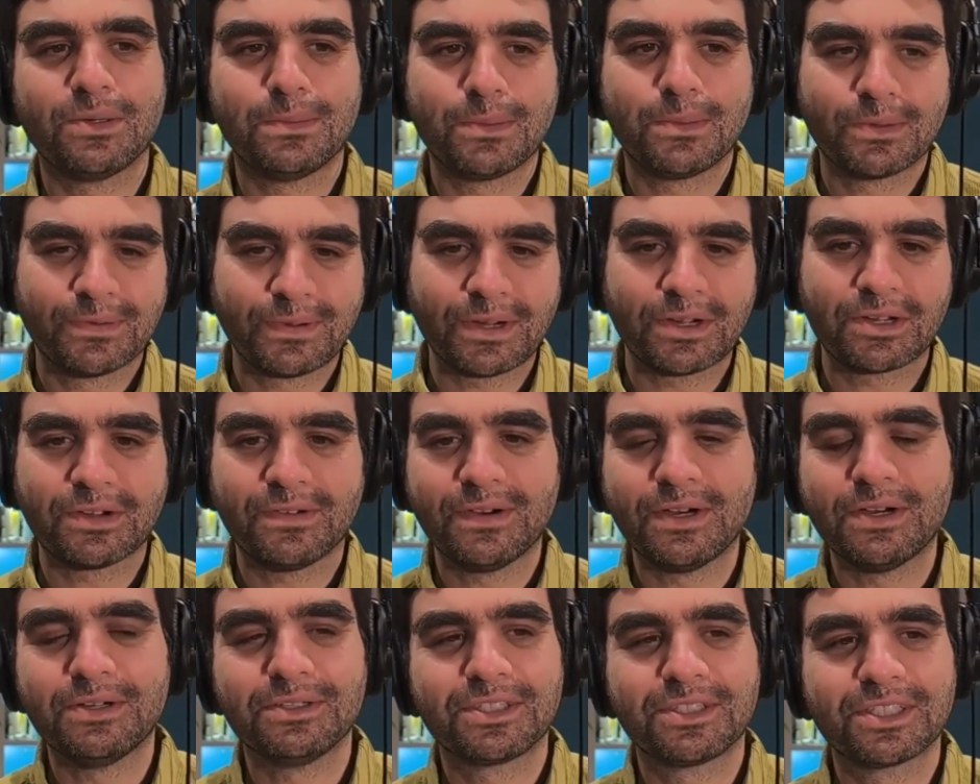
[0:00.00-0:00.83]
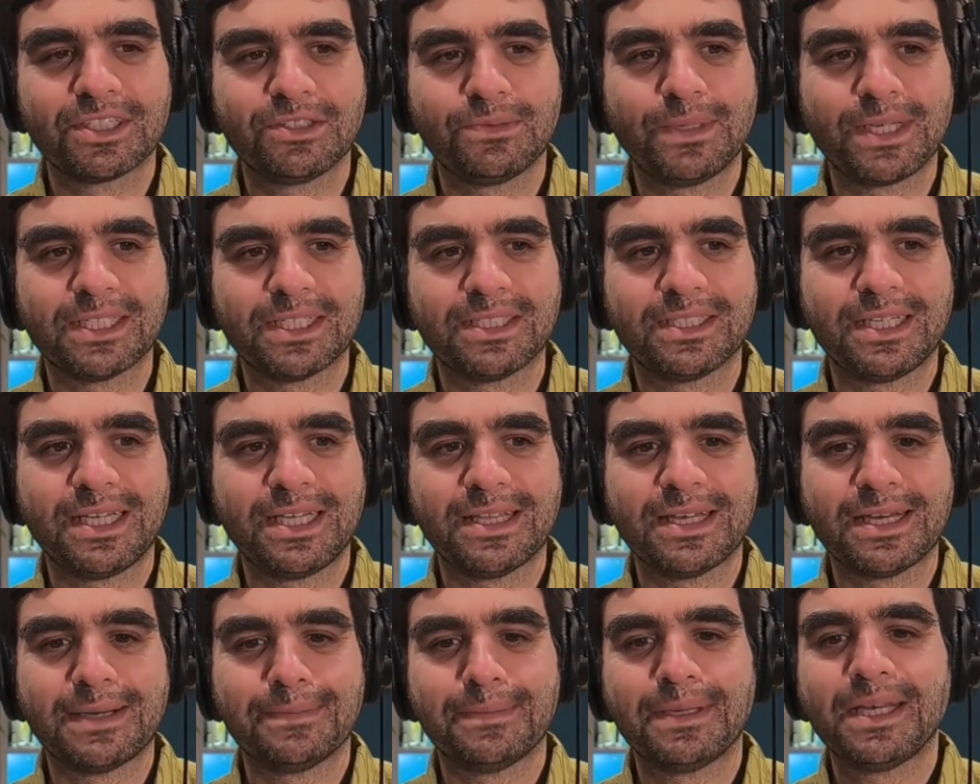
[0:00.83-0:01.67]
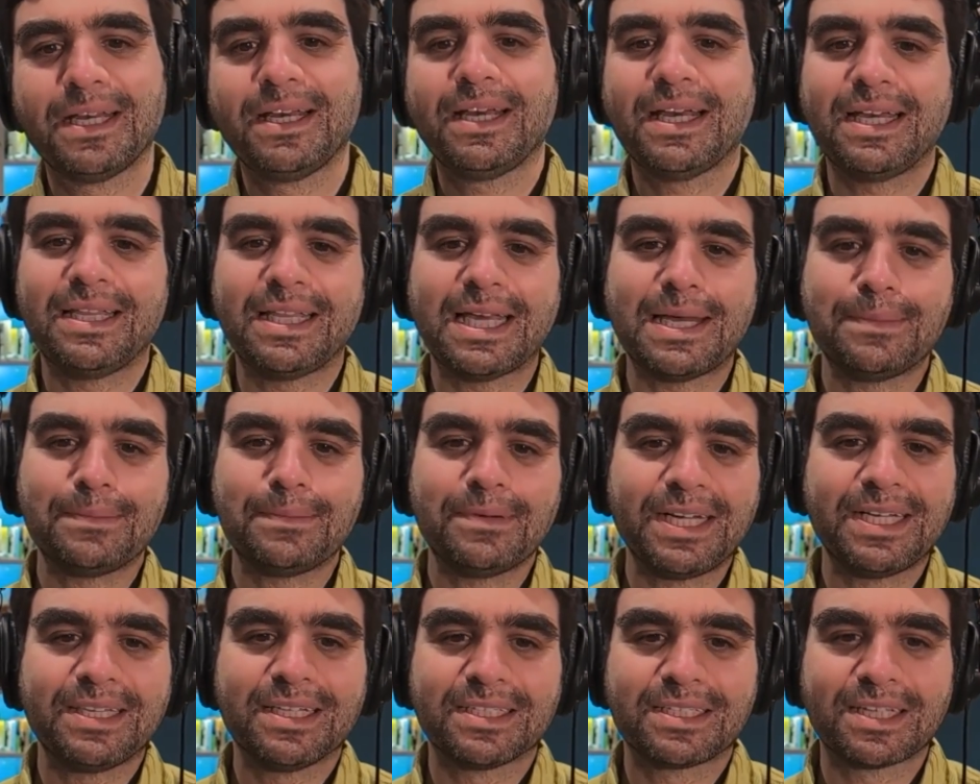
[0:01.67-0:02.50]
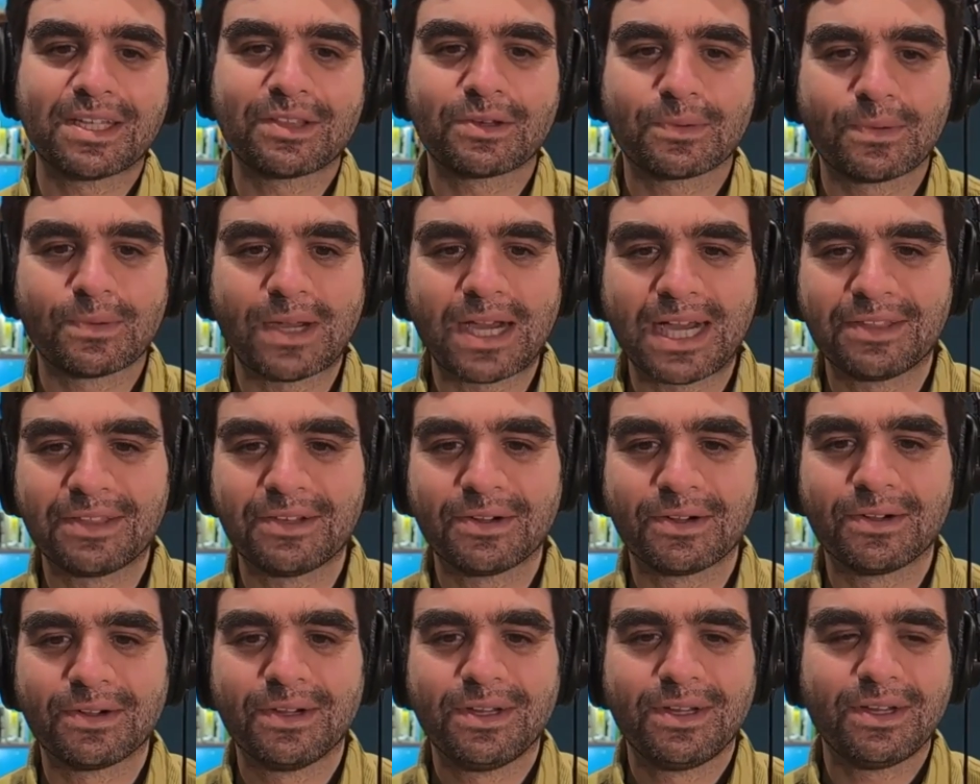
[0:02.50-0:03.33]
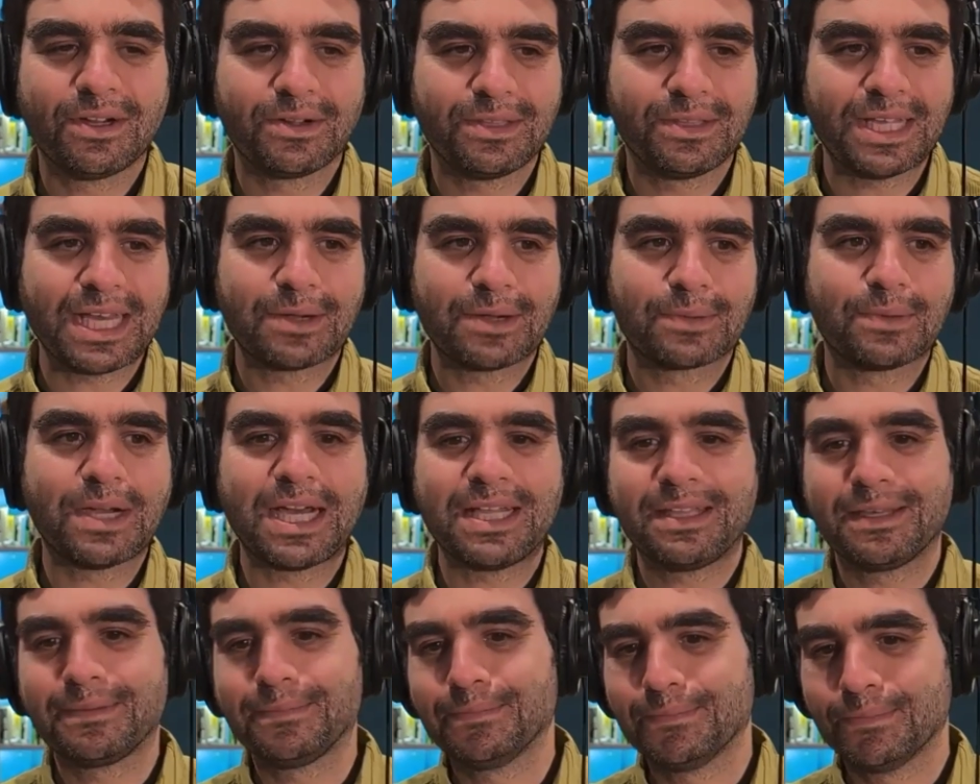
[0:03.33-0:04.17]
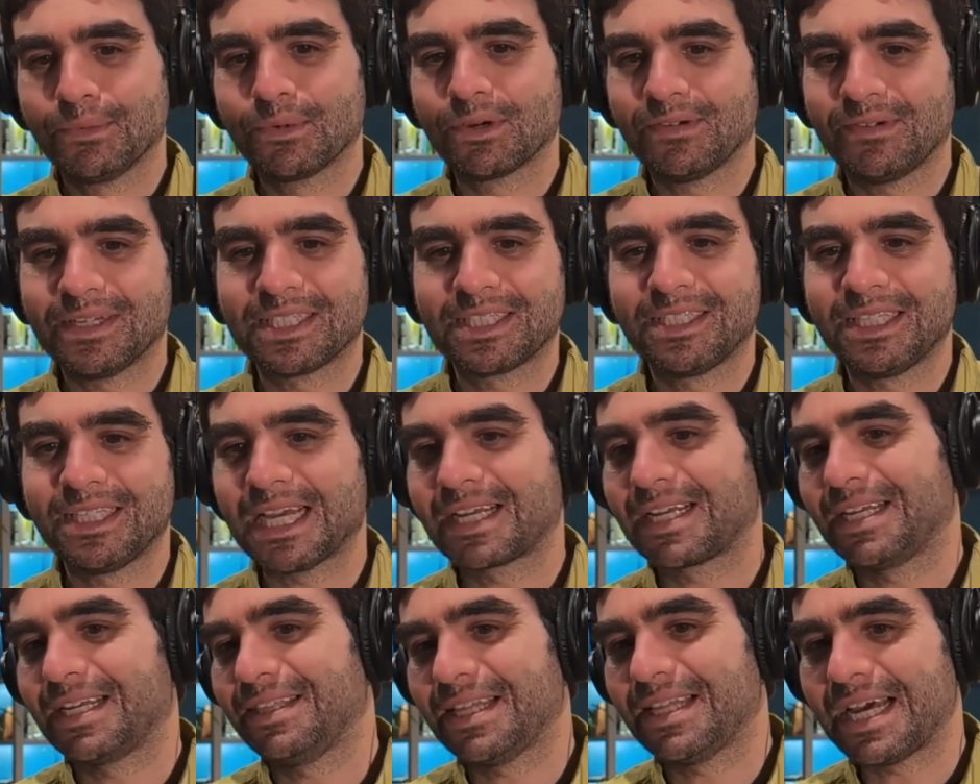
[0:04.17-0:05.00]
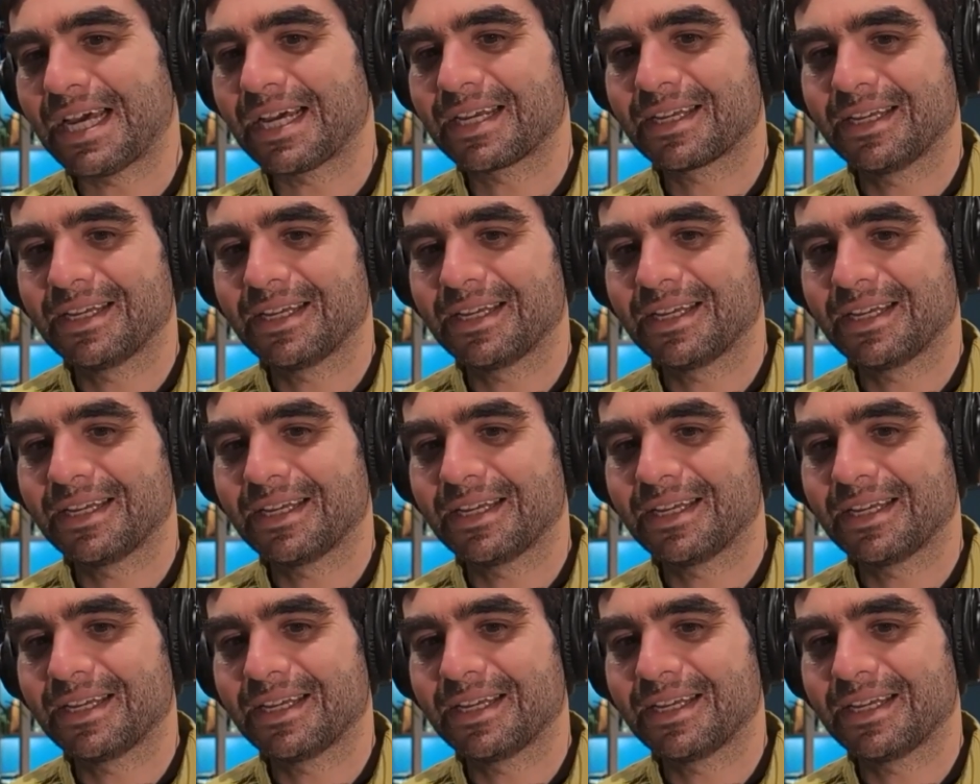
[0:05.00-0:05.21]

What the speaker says: We're very close because we can see them. And Emily and this other rider are now riding more or less neck and neck.